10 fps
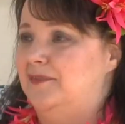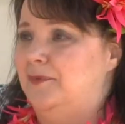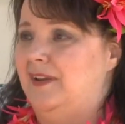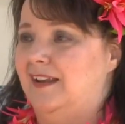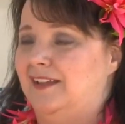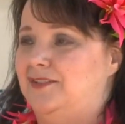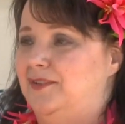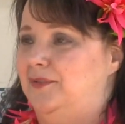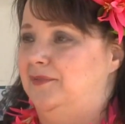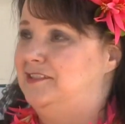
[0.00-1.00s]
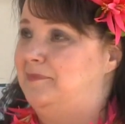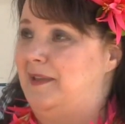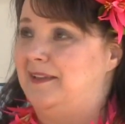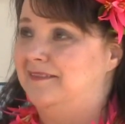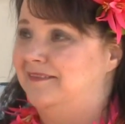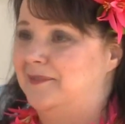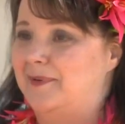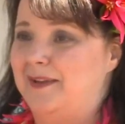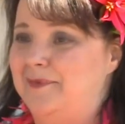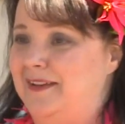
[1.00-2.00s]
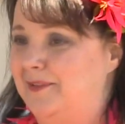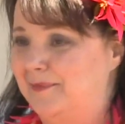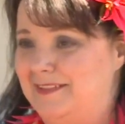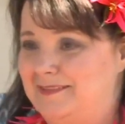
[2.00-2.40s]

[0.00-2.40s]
we like to speak the way we normally